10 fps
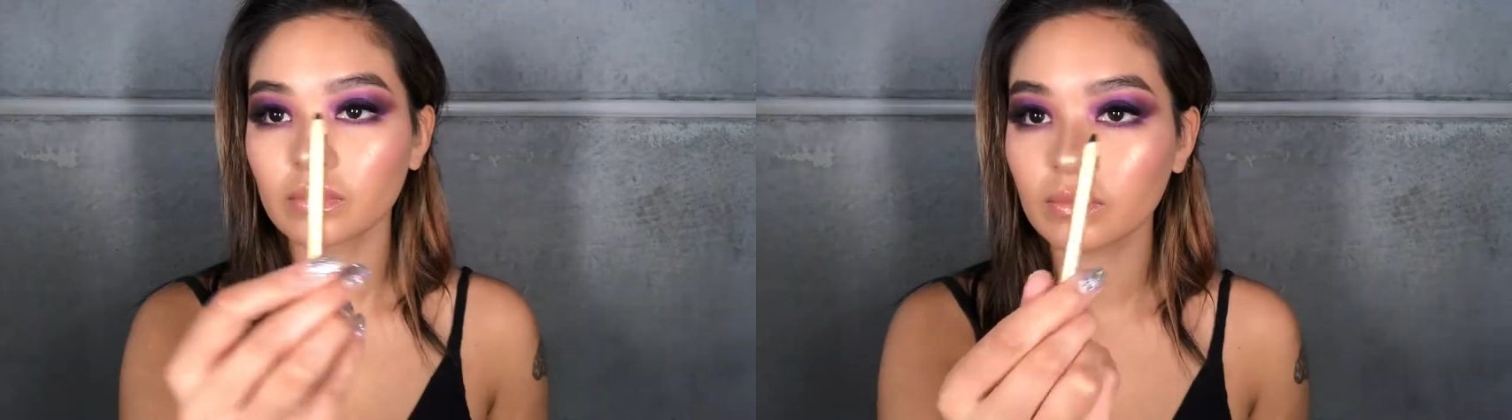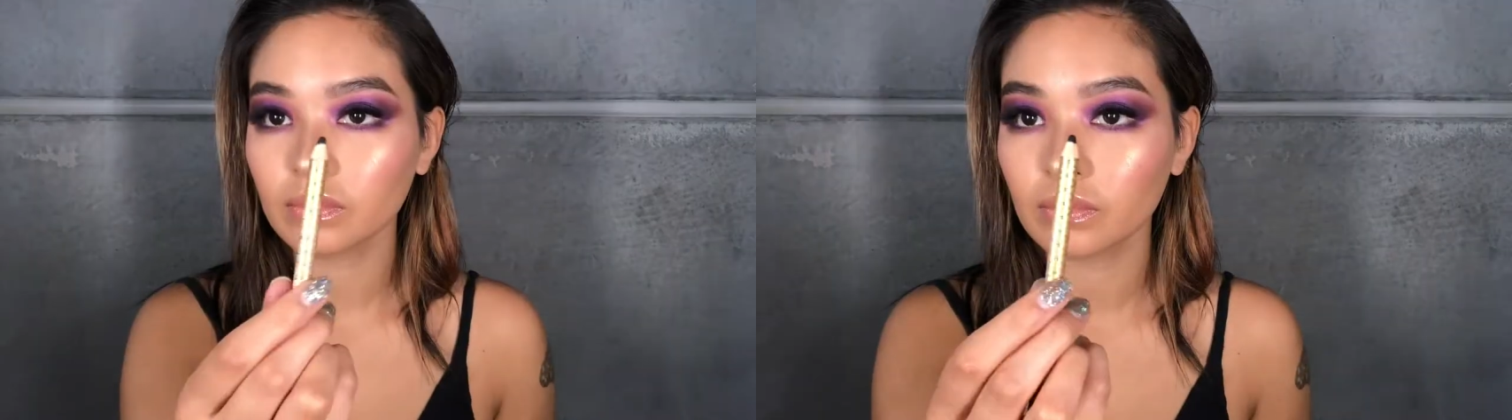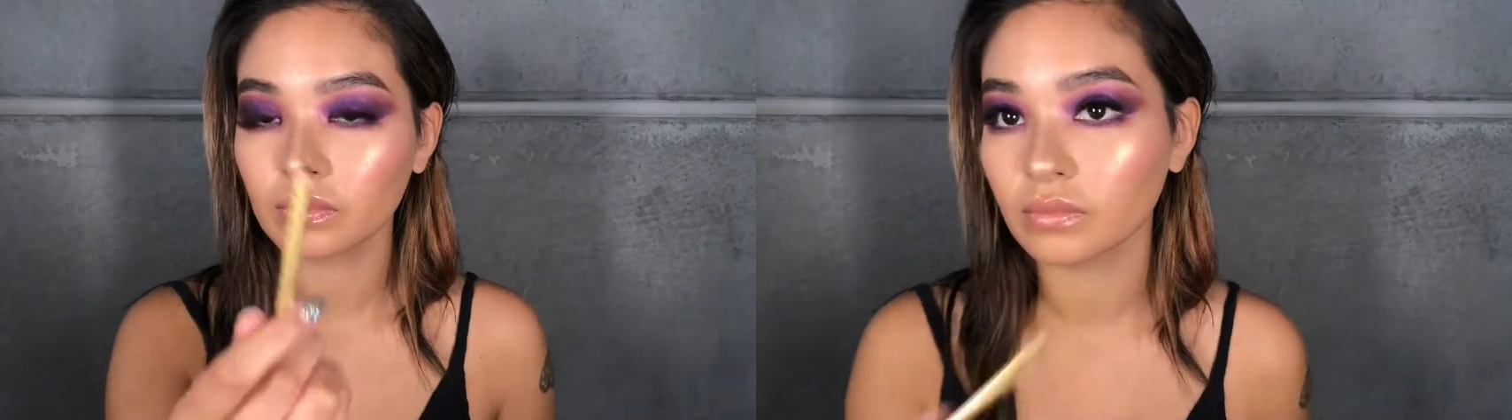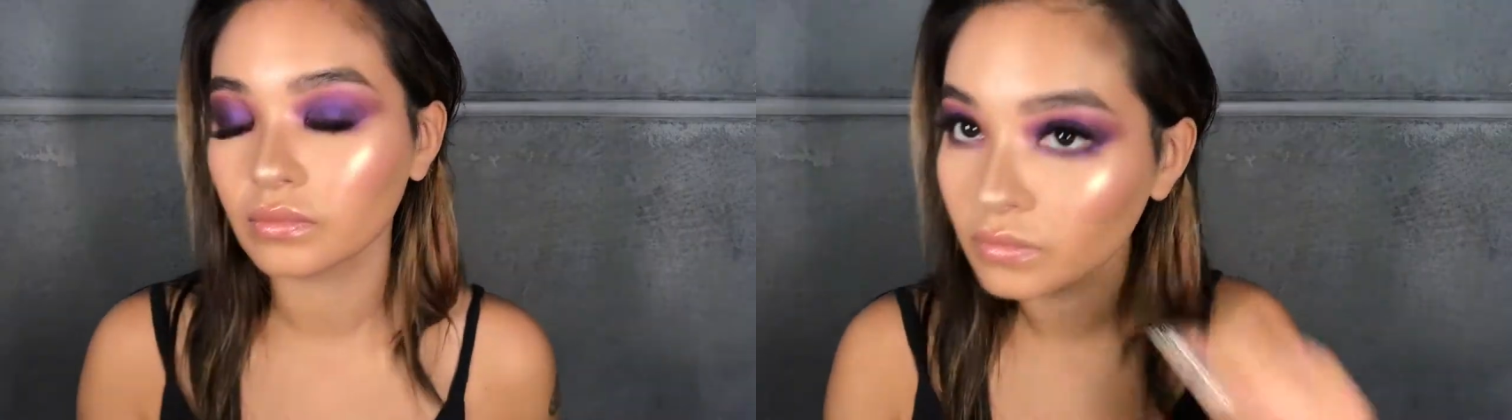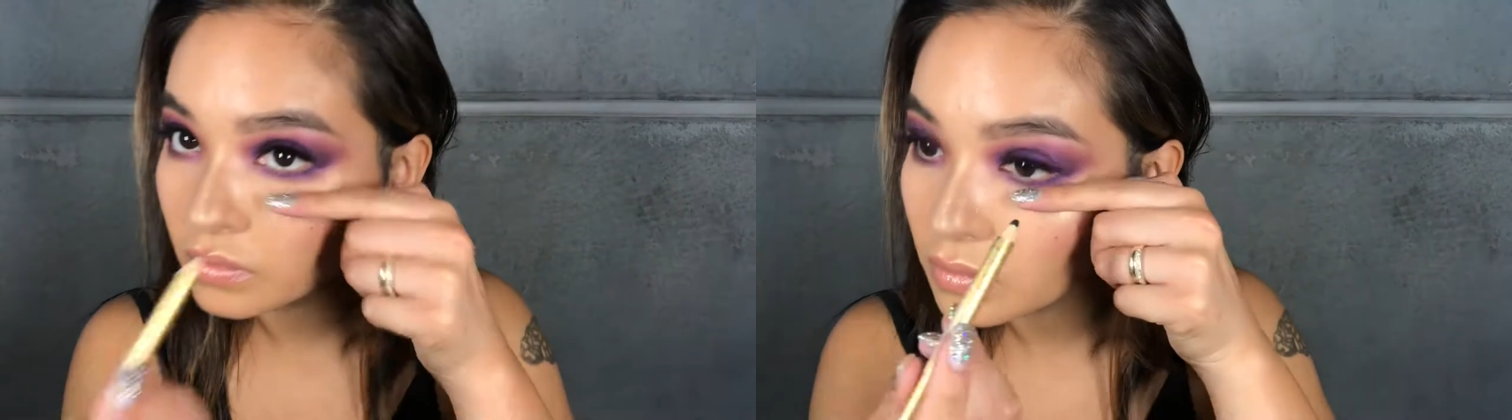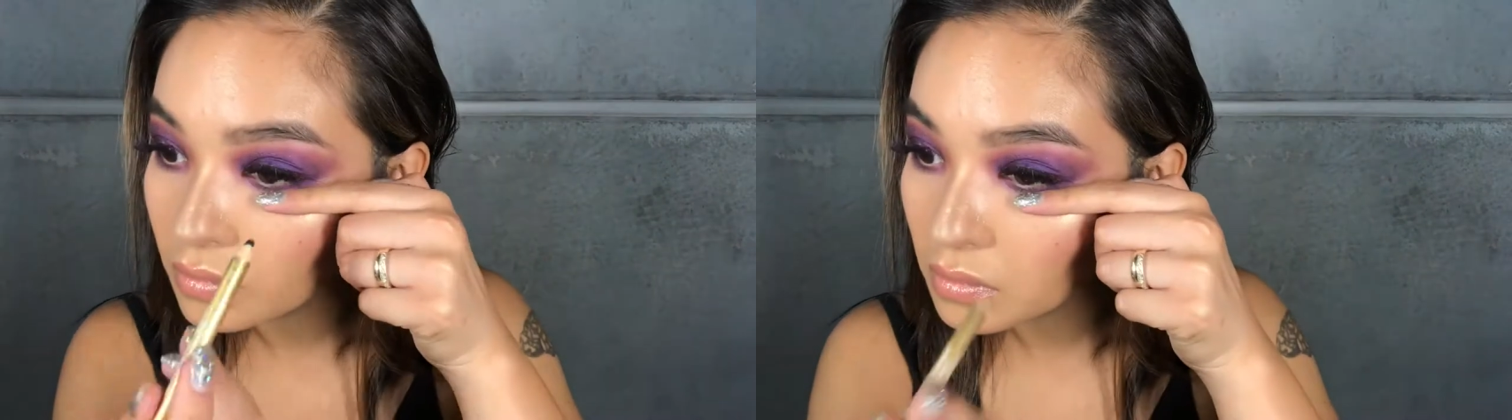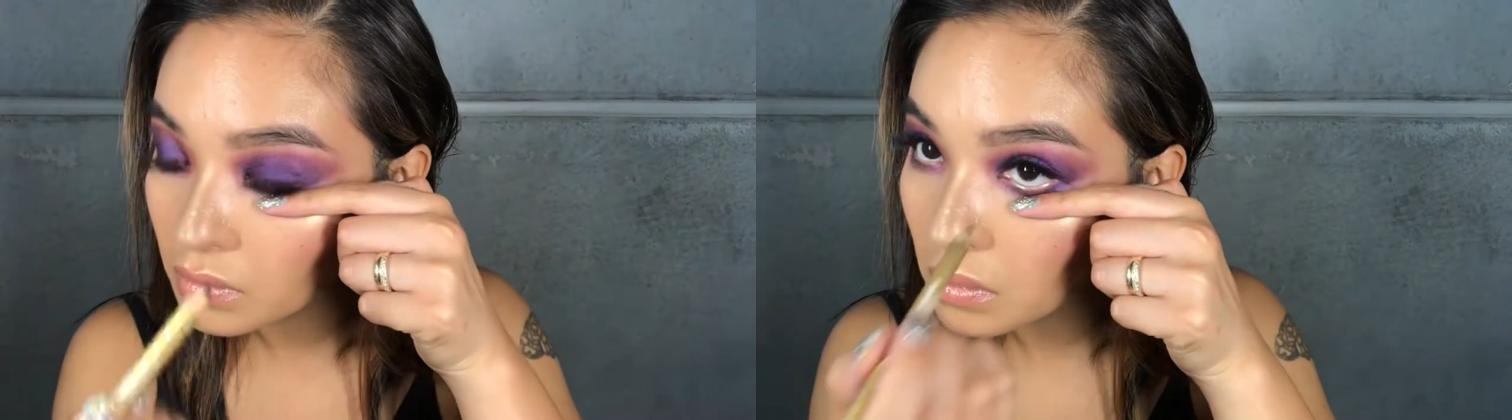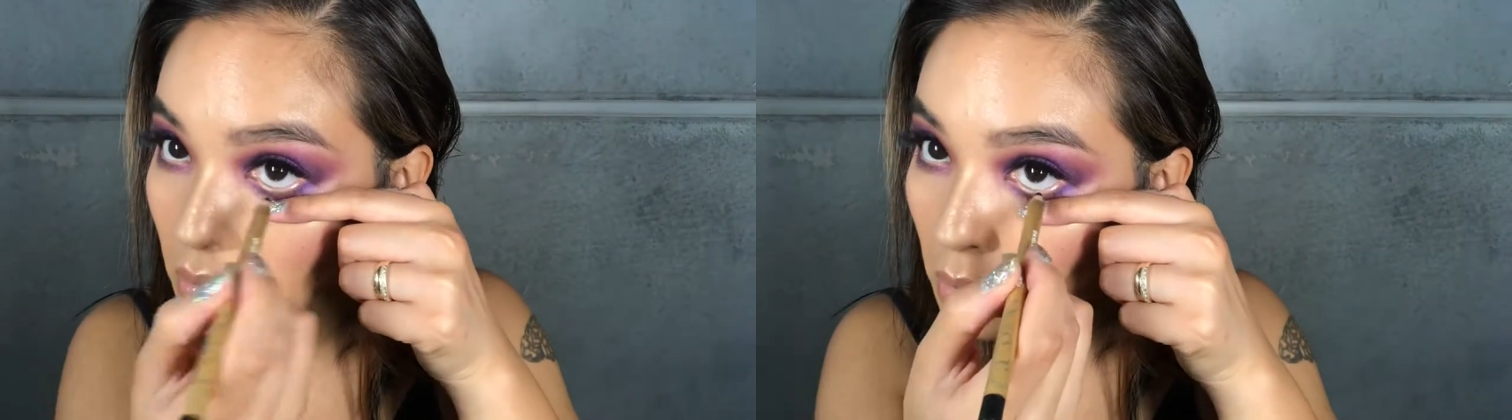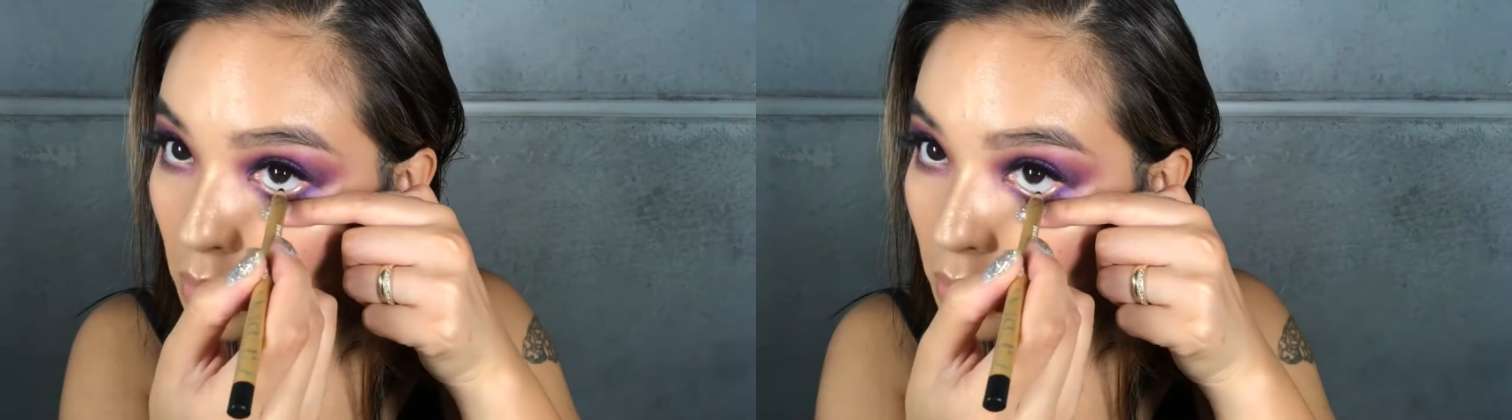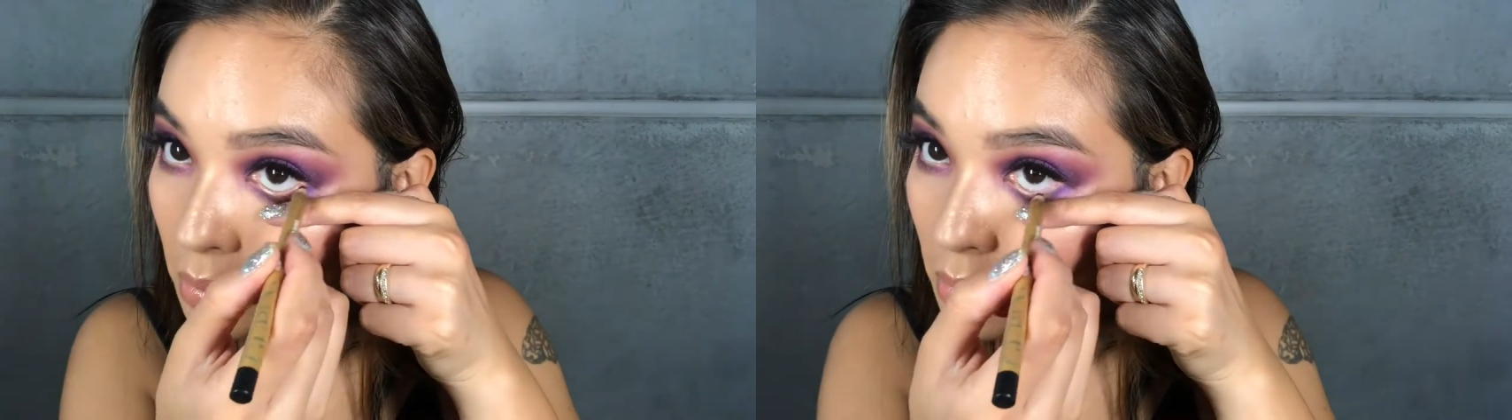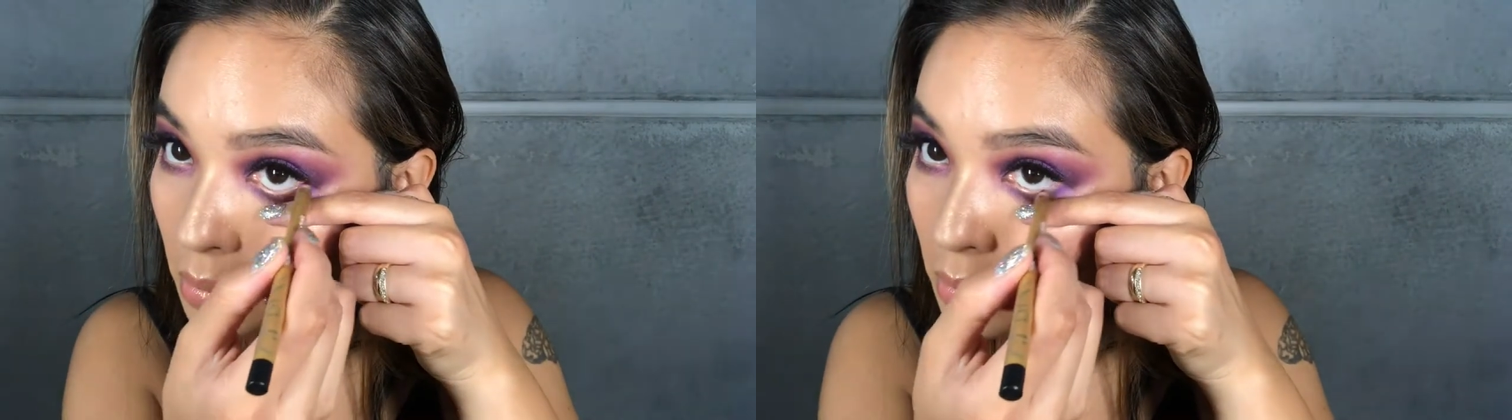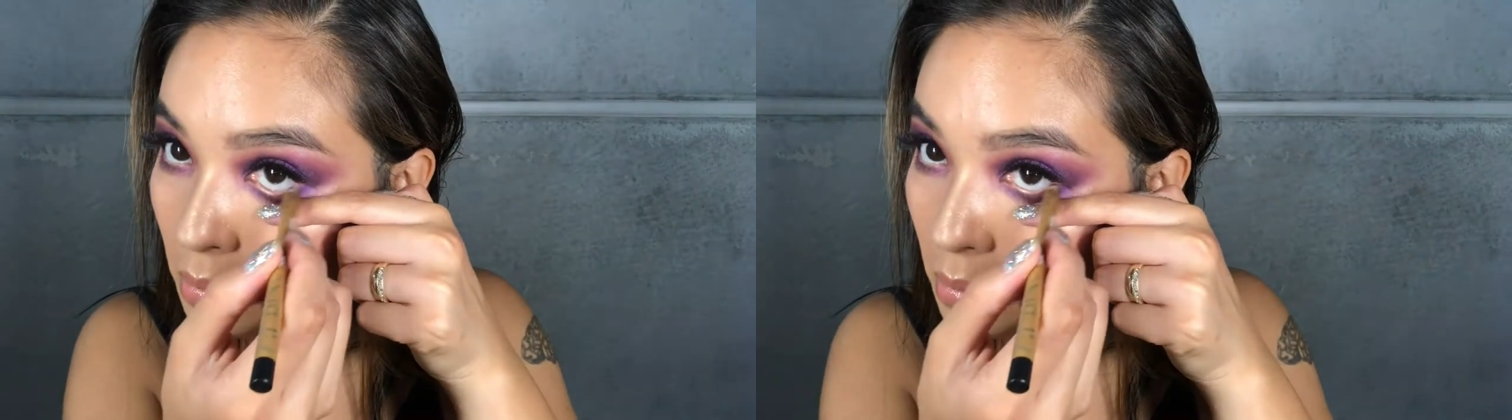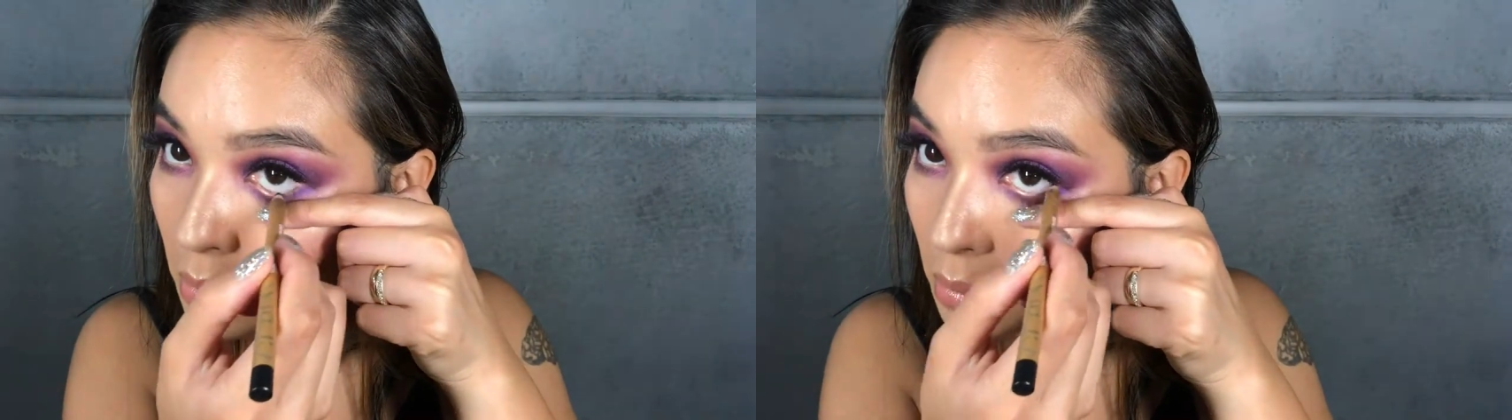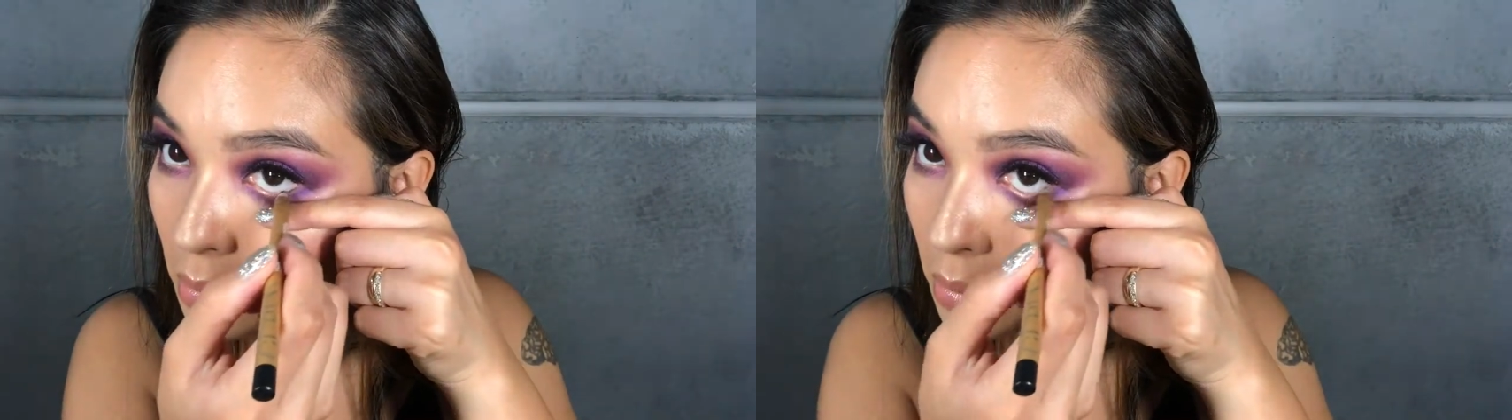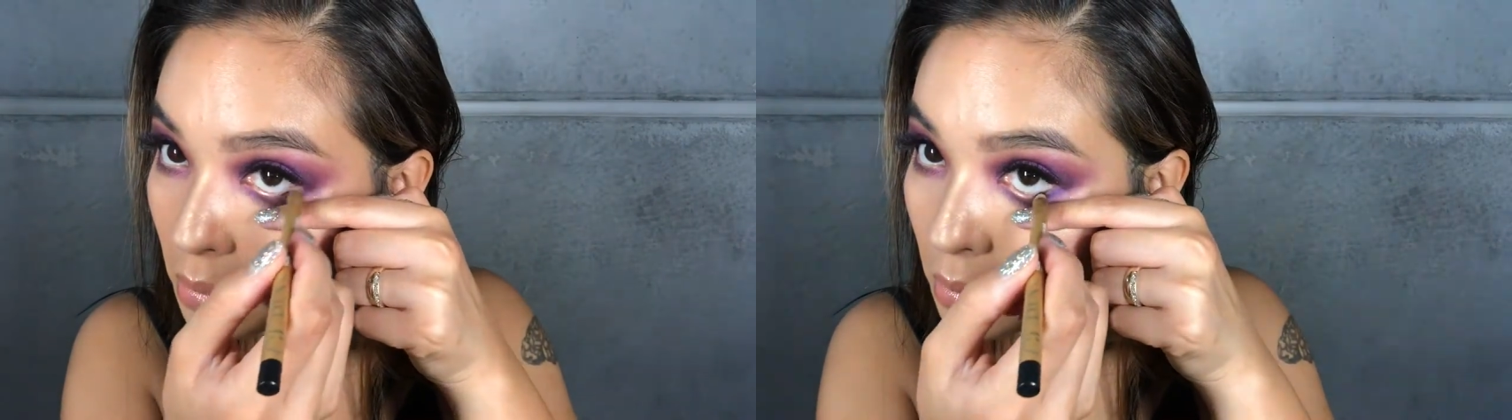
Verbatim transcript: Now for eyeliner, I'm going to use one from MAC called Feline.